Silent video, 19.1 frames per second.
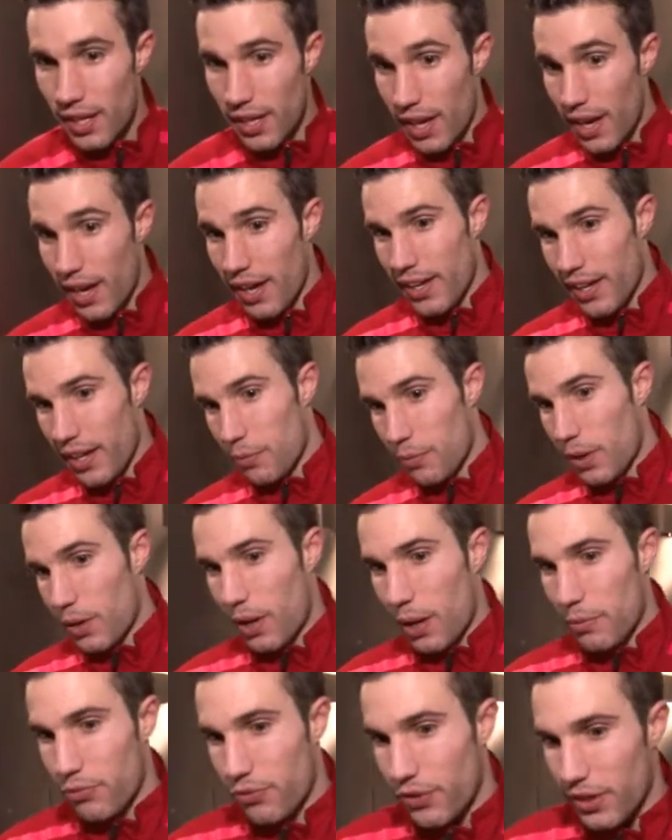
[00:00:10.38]
Yeah.
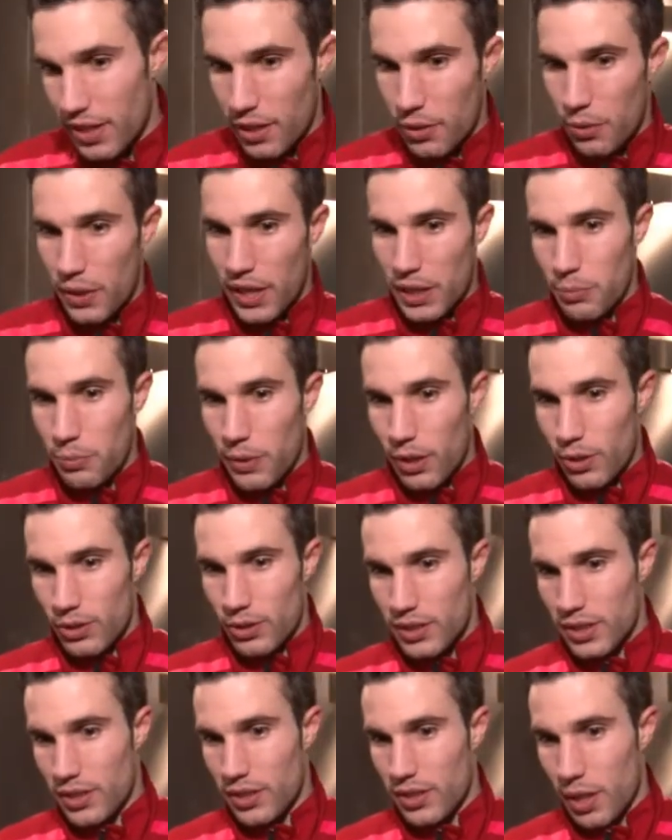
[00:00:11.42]
Well, I'm feeling quite well
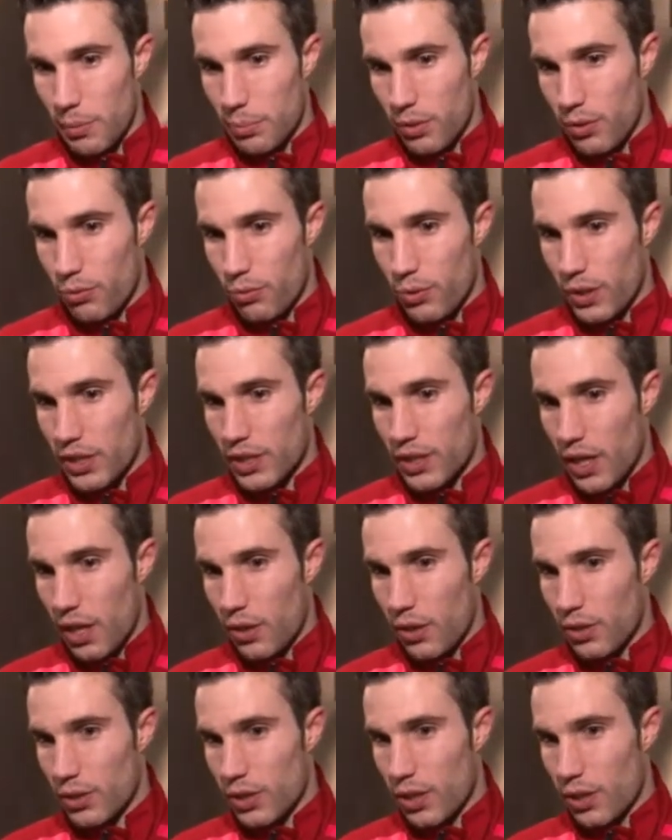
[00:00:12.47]
since a couple of weeks
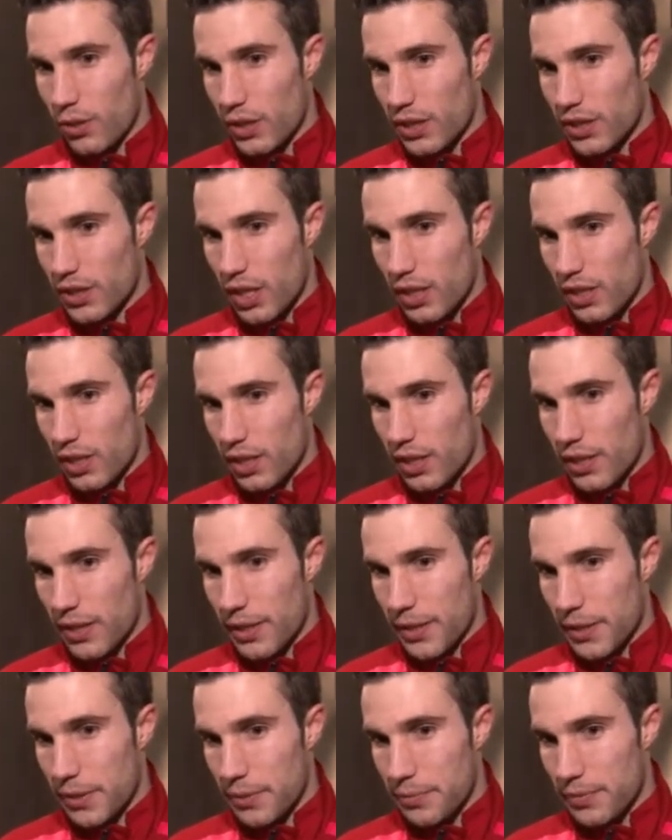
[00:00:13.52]
now, so it's not
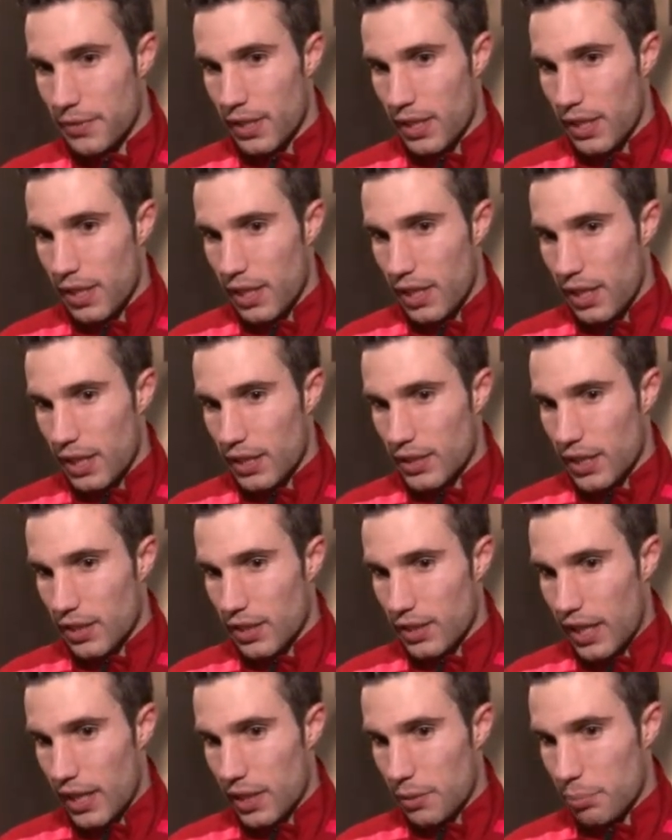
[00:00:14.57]

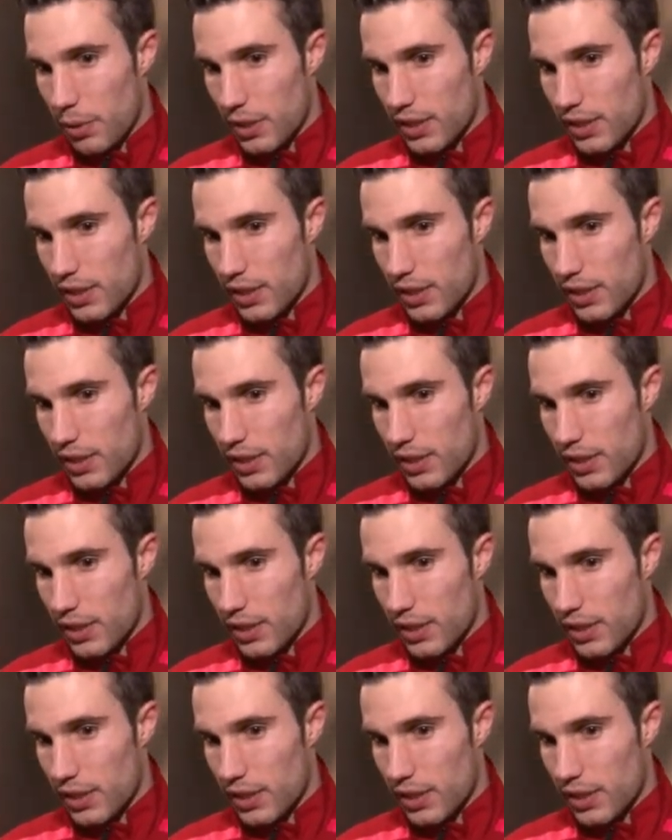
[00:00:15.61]
that.